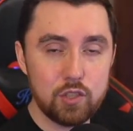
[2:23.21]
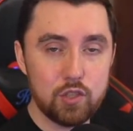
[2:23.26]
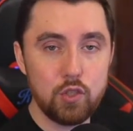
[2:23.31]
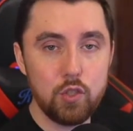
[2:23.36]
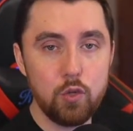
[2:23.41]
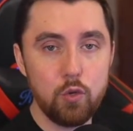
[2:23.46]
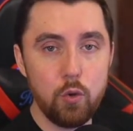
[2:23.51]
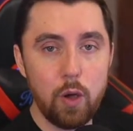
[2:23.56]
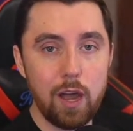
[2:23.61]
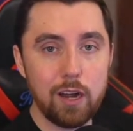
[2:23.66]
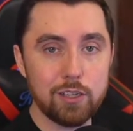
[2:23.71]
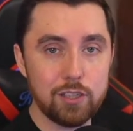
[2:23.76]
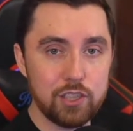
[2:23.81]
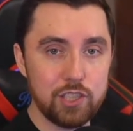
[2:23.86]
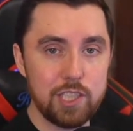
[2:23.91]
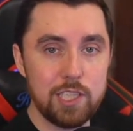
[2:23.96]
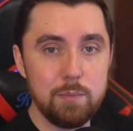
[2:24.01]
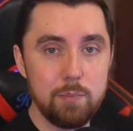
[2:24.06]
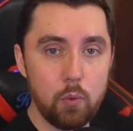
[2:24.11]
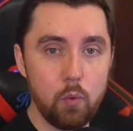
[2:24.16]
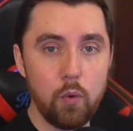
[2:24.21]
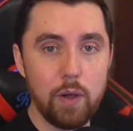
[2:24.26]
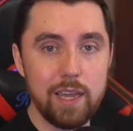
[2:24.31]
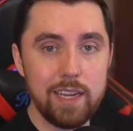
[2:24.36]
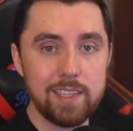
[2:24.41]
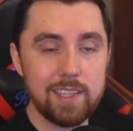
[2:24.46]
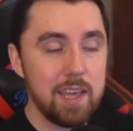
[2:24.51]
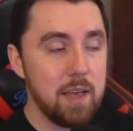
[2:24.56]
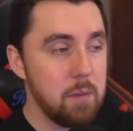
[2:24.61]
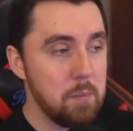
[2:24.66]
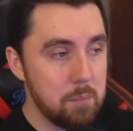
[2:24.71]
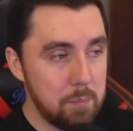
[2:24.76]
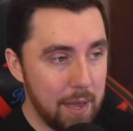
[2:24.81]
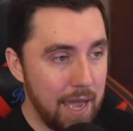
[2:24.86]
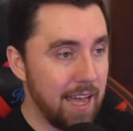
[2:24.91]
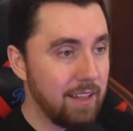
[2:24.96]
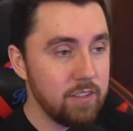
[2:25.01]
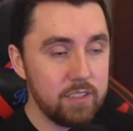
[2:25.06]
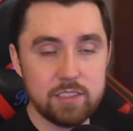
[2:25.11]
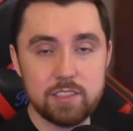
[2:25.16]
to our G.Point
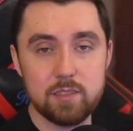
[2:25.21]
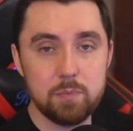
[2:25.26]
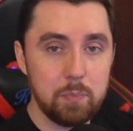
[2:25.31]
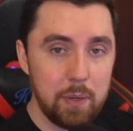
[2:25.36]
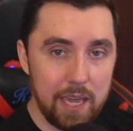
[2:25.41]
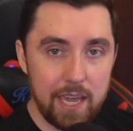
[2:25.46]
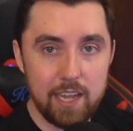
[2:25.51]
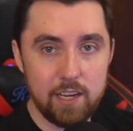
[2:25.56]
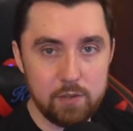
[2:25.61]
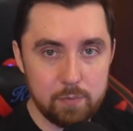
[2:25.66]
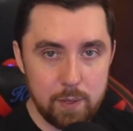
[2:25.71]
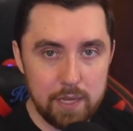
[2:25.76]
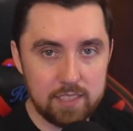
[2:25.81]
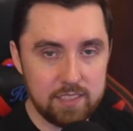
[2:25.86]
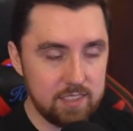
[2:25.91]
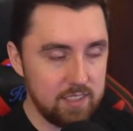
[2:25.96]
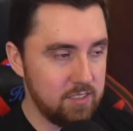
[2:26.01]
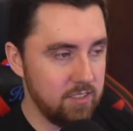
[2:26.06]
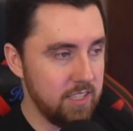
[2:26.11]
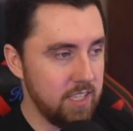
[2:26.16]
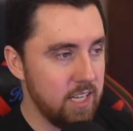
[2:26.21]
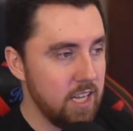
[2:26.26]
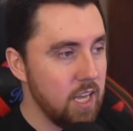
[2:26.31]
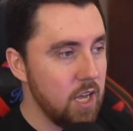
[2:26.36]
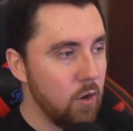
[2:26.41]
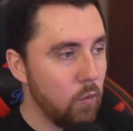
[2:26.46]
balance page basically,